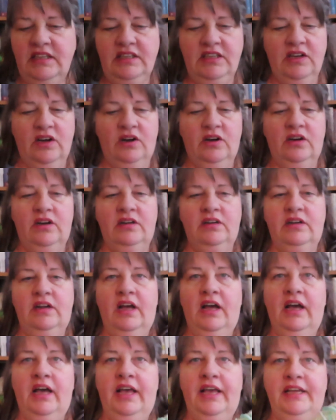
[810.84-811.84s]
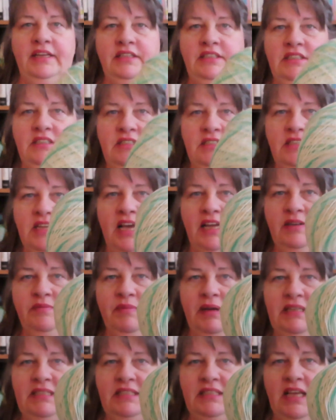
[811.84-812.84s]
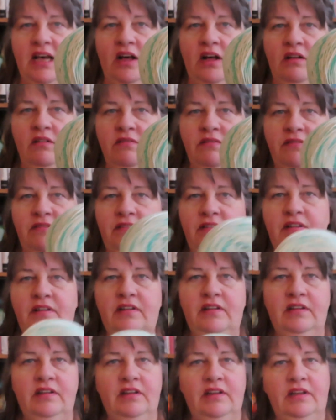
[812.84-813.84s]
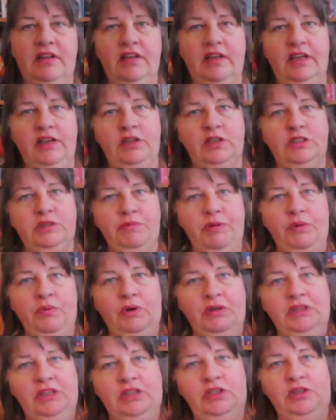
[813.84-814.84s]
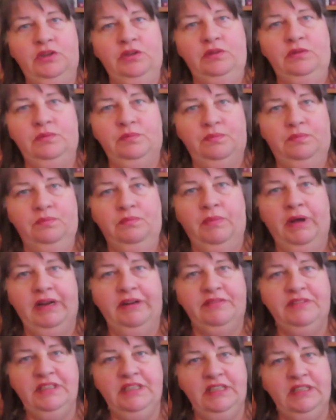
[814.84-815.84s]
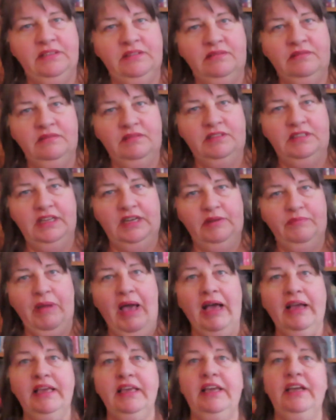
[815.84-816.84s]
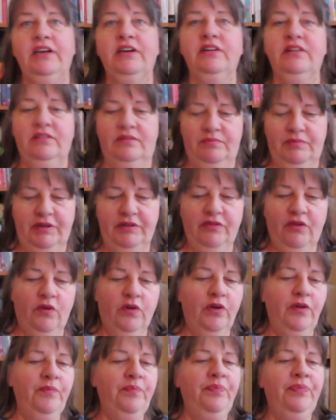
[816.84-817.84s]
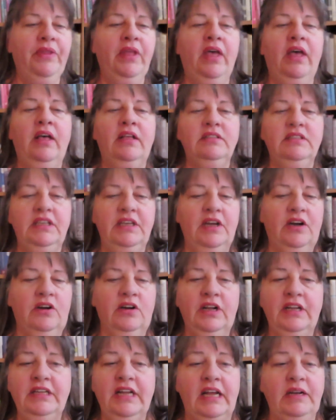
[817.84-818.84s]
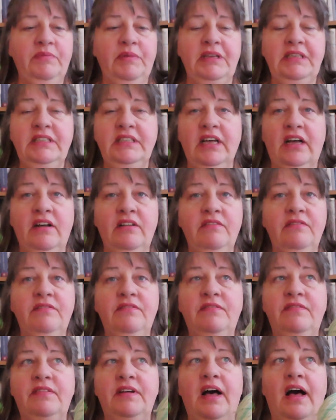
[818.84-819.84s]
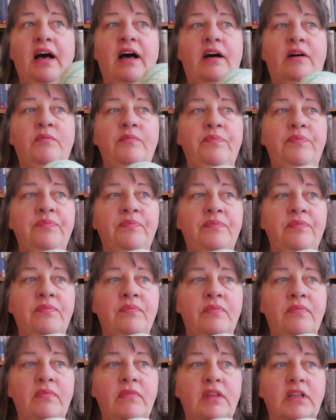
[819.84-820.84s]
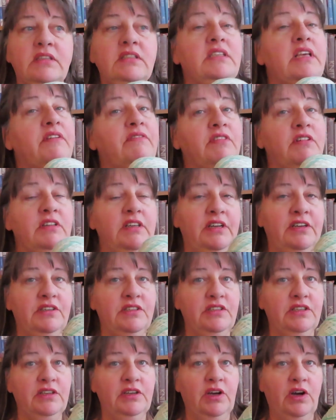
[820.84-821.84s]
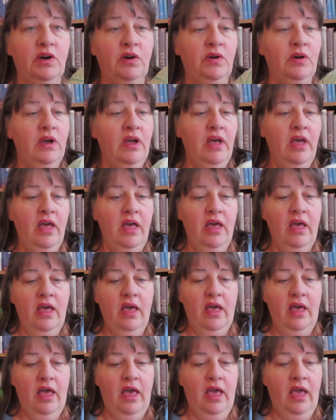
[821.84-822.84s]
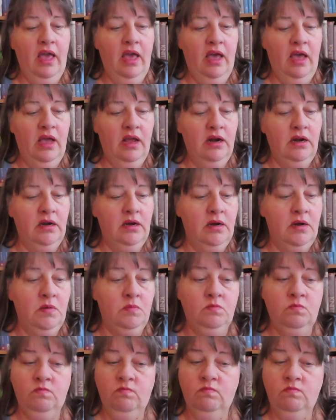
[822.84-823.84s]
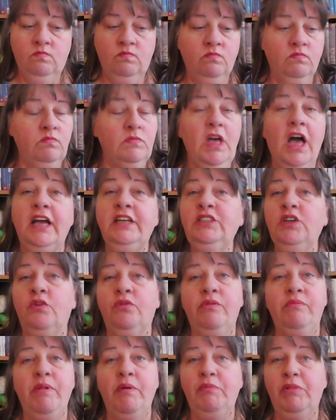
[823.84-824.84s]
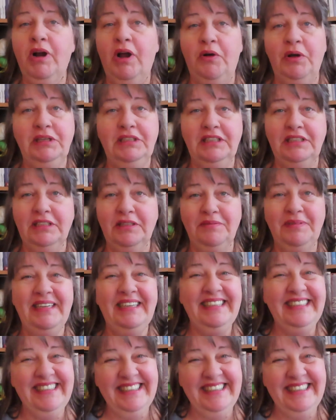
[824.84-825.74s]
yarn I dyed myself. It used to be one that you might have seen sitting back here before. It's a yarn I dyed myself several years ago, and I don't remember how I did them.